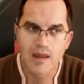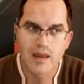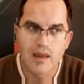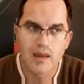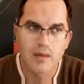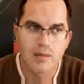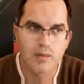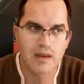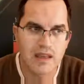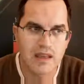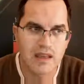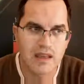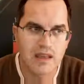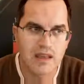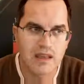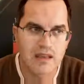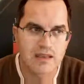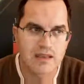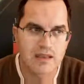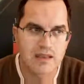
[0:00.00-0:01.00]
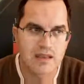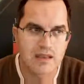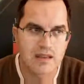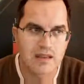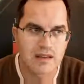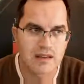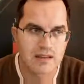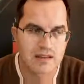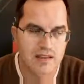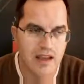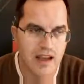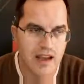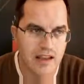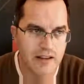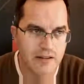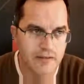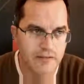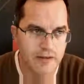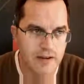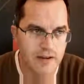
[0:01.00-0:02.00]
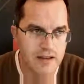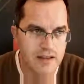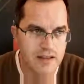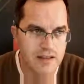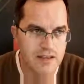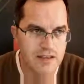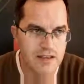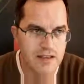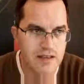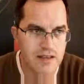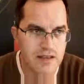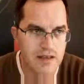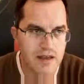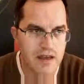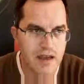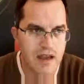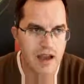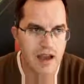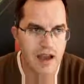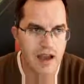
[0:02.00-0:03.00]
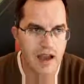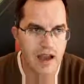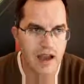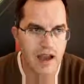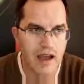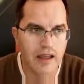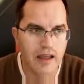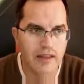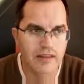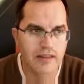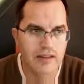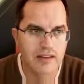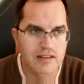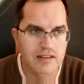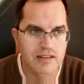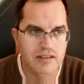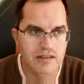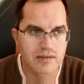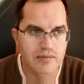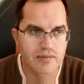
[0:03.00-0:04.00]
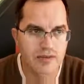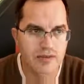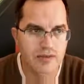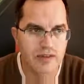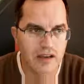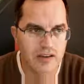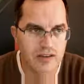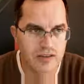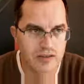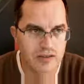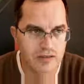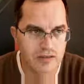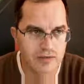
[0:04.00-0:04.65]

B is in the design phase, and these are in production phase.